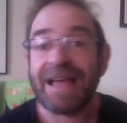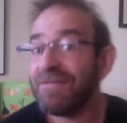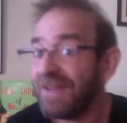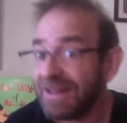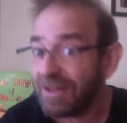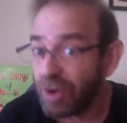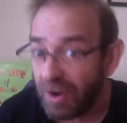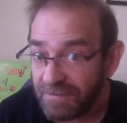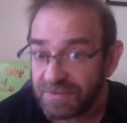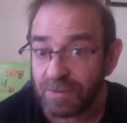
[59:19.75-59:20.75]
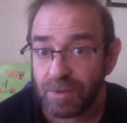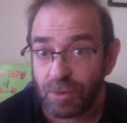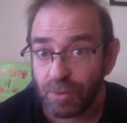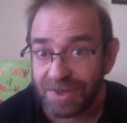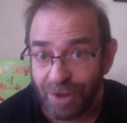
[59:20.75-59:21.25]
I felt
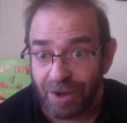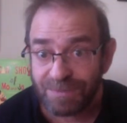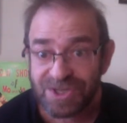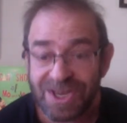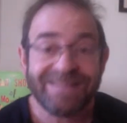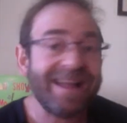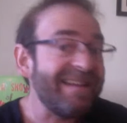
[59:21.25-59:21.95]
comfortable with the objects.